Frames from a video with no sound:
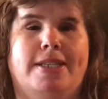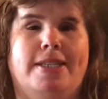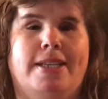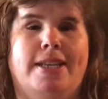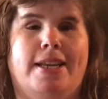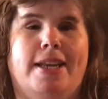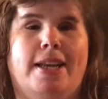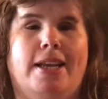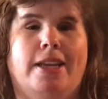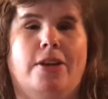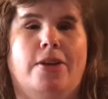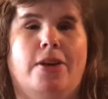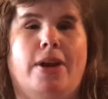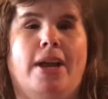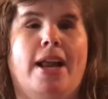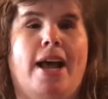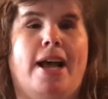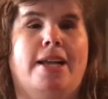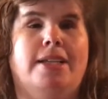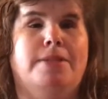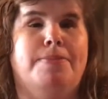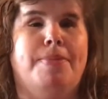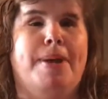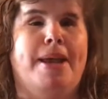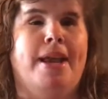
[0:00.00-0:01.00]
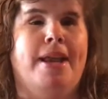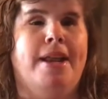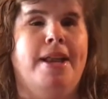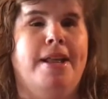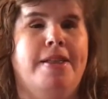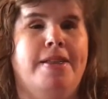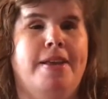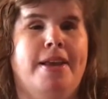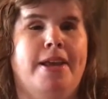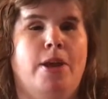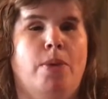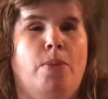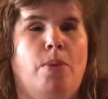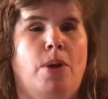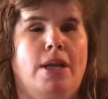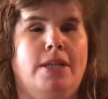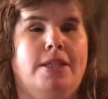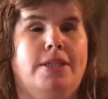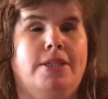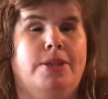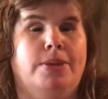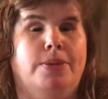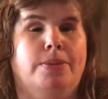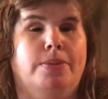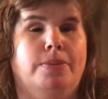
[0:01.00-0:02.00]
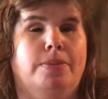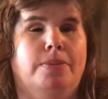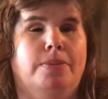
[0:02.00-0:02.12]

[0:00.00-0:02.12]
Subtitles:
Tina. You can ask me anything you want to.